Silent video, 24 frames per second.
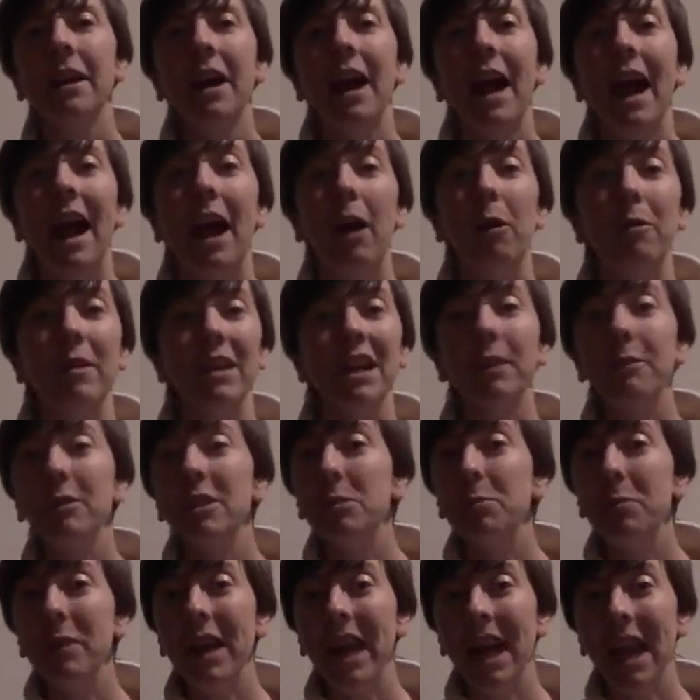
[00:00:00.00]
How liquids
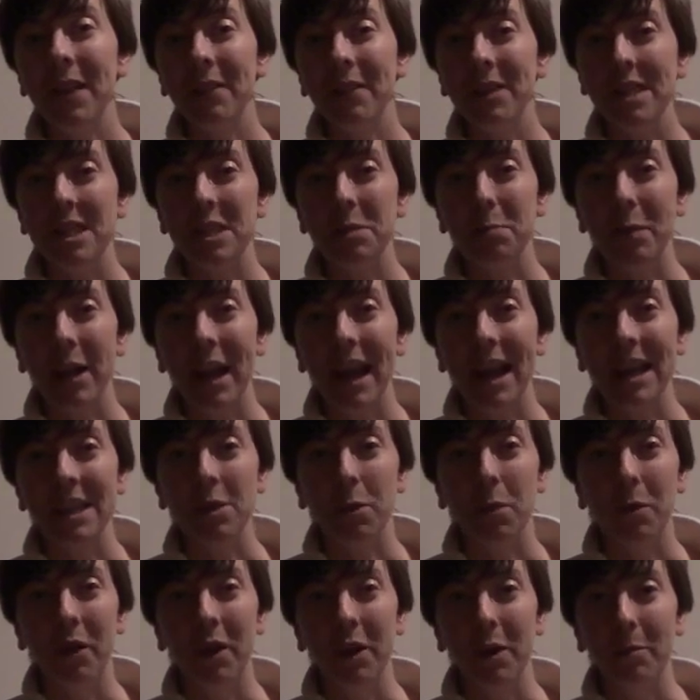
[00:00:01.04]
behave in space,
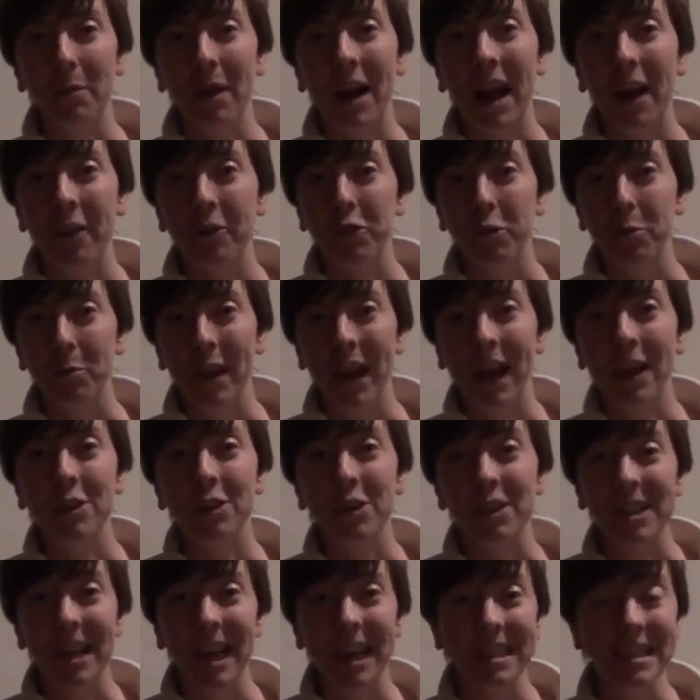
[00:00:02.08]
going to the bathroom,
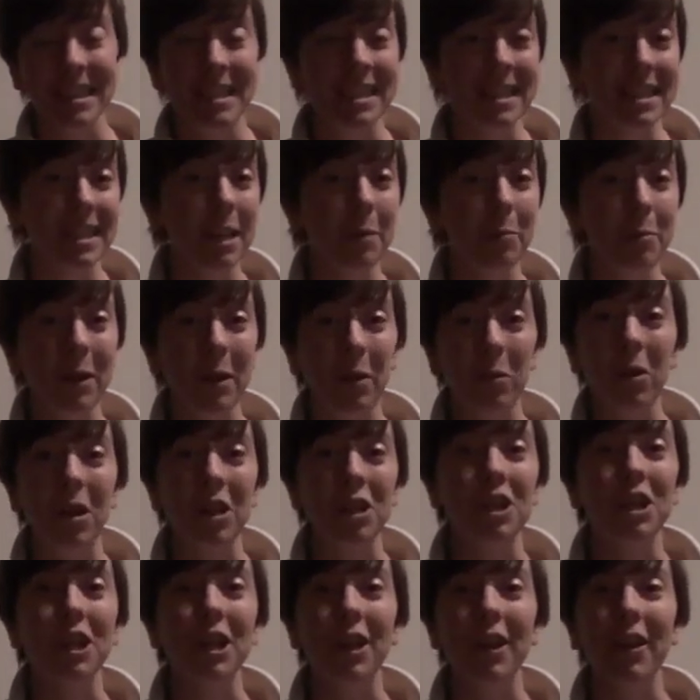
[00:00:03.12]
exercising, sleeping,
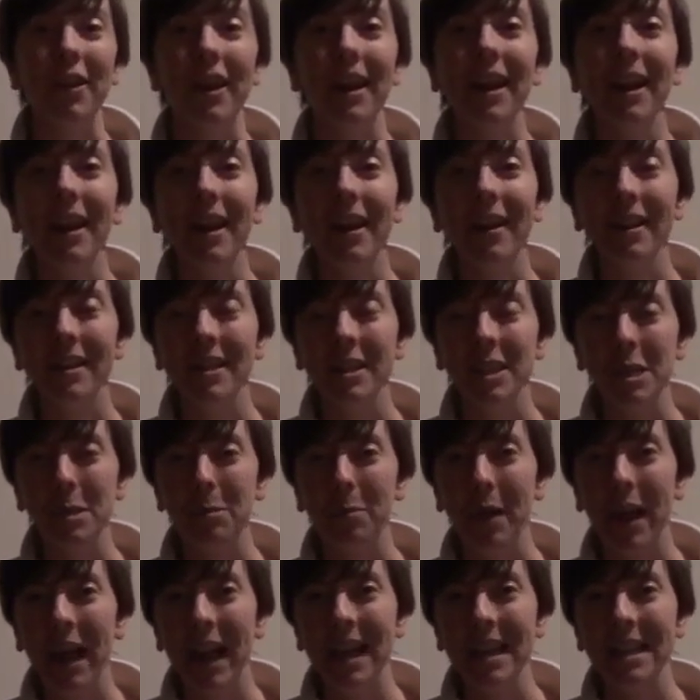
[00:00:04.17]
washing your hair in
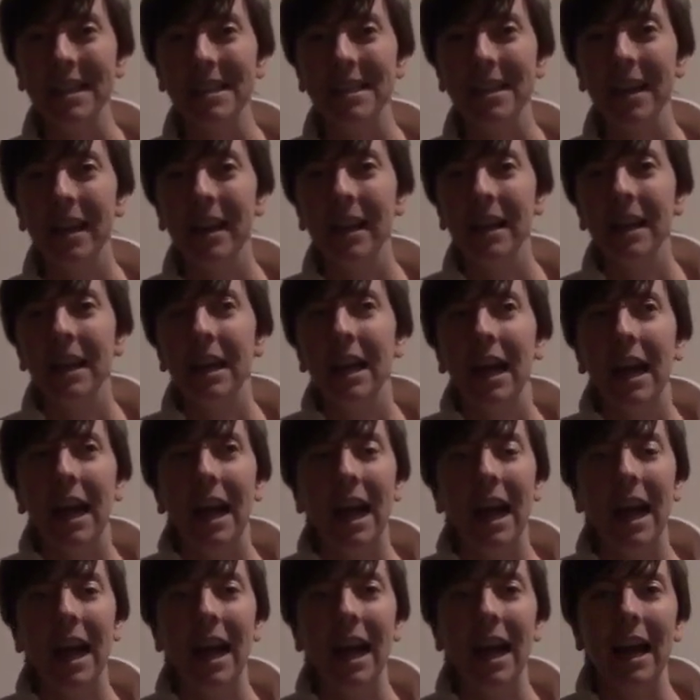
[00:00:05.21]
space,
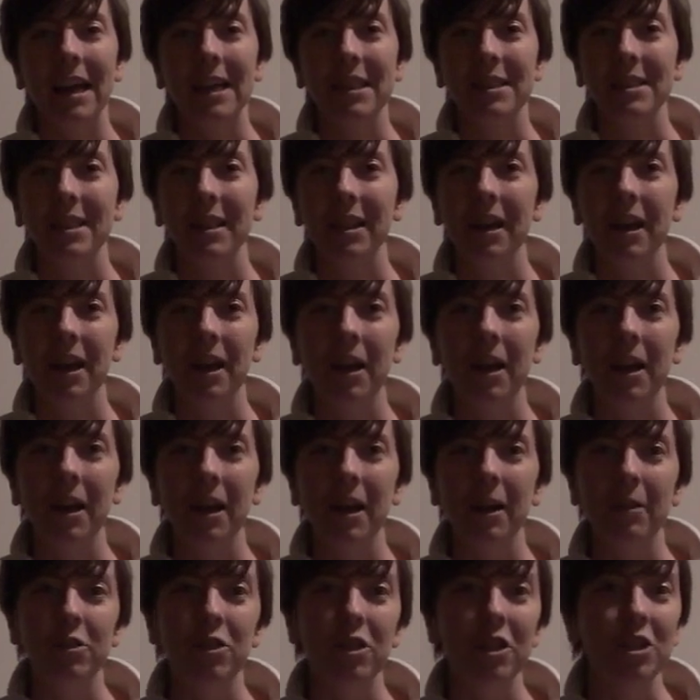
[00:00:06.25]
and
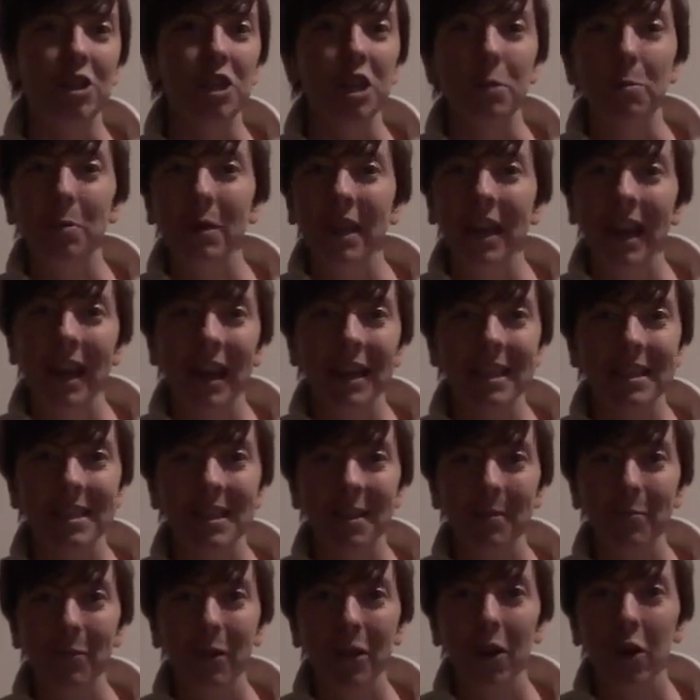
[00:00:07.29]
GPS,
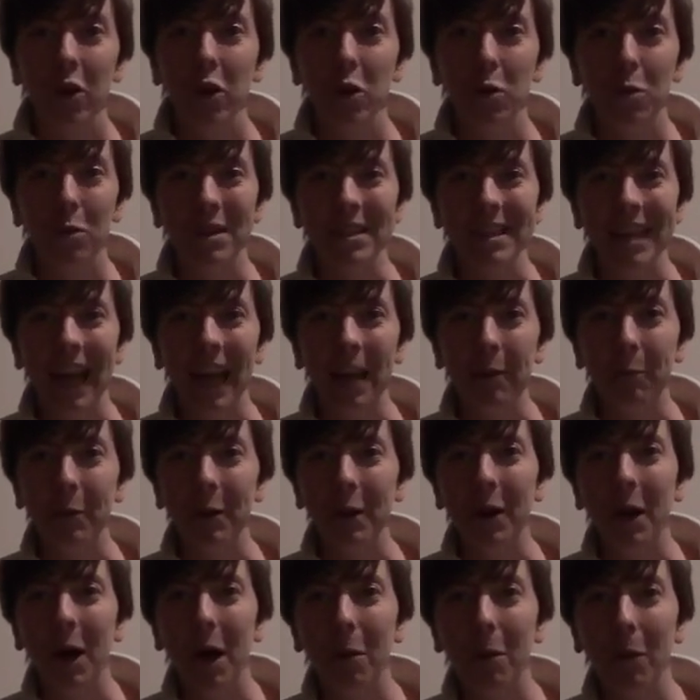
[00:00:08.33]
who was Edwin
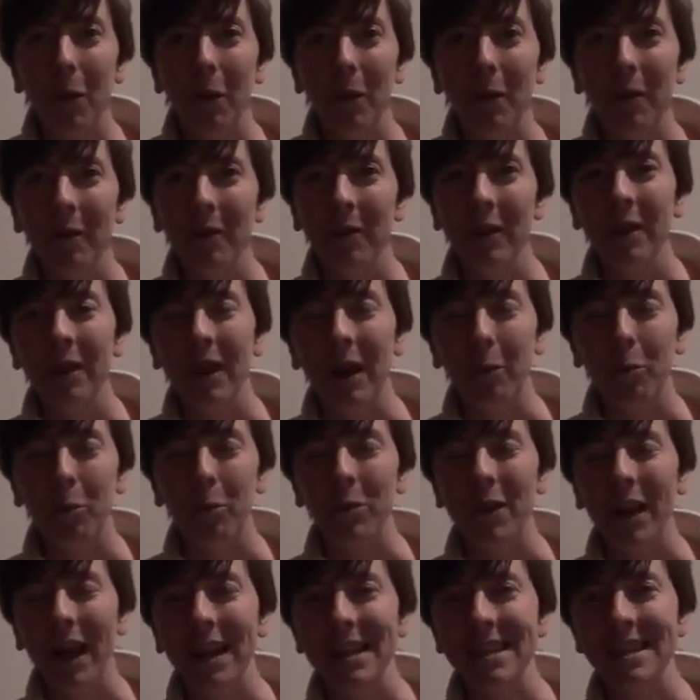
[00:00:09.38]
Hubble, and
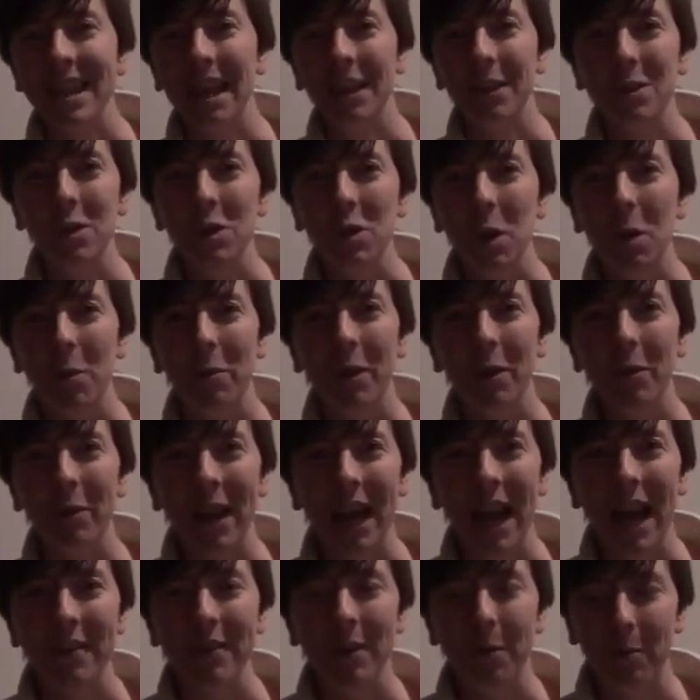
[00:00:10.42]
that telescope that we
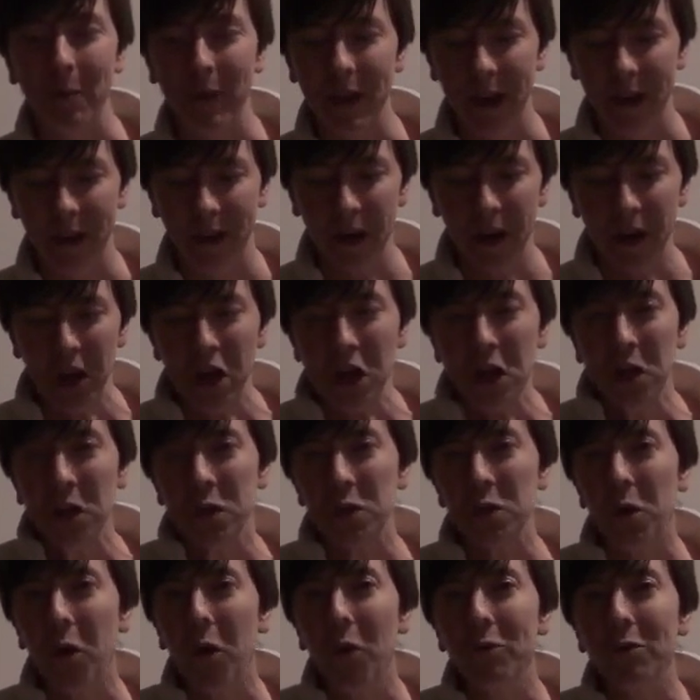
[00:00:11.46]
have up there.
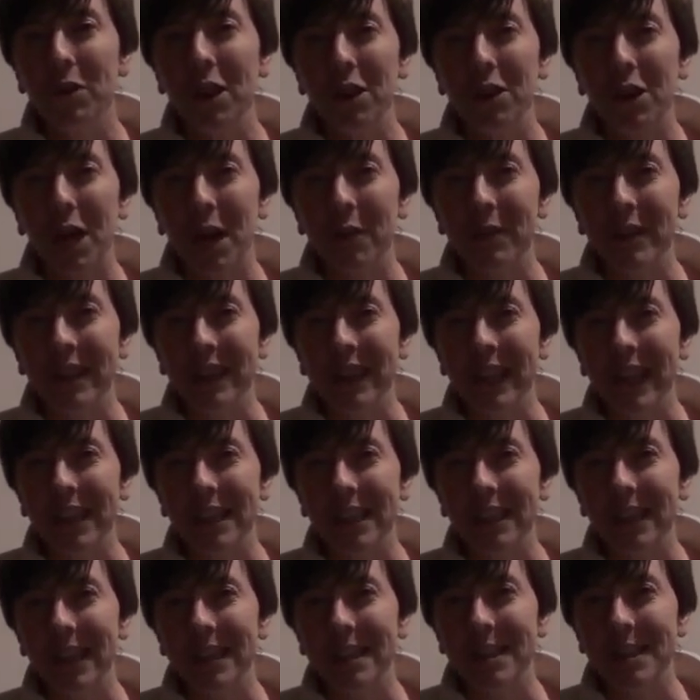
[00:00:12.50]
So hopefully a lot of engaging
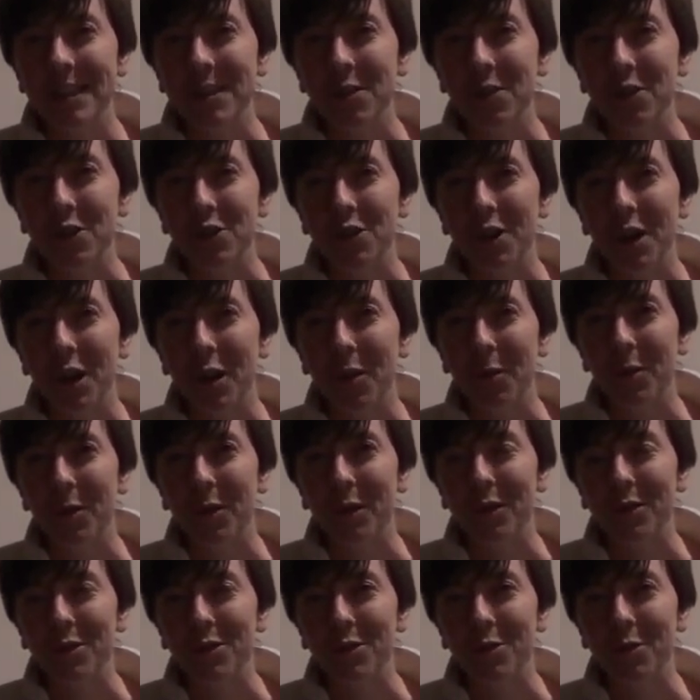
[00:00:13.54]
lessons that your child will
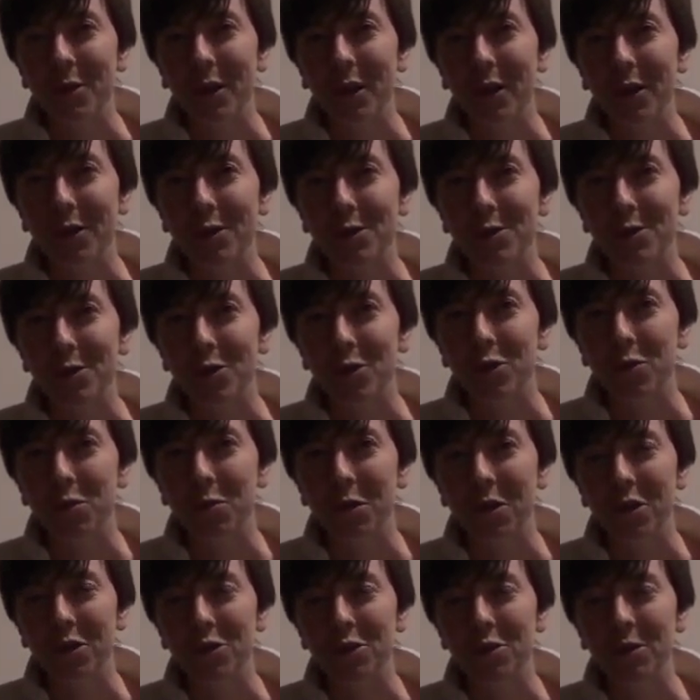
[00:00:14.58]
enjoy or your students will
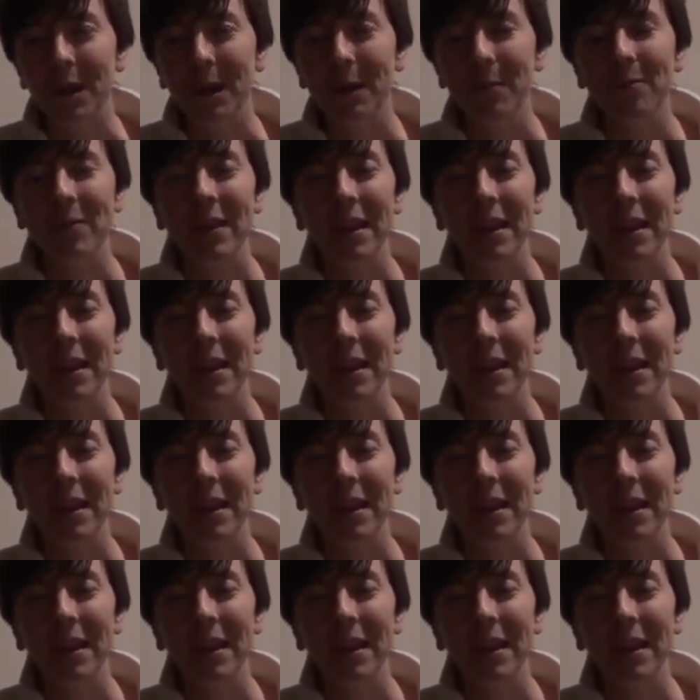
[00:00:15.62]
enjoy.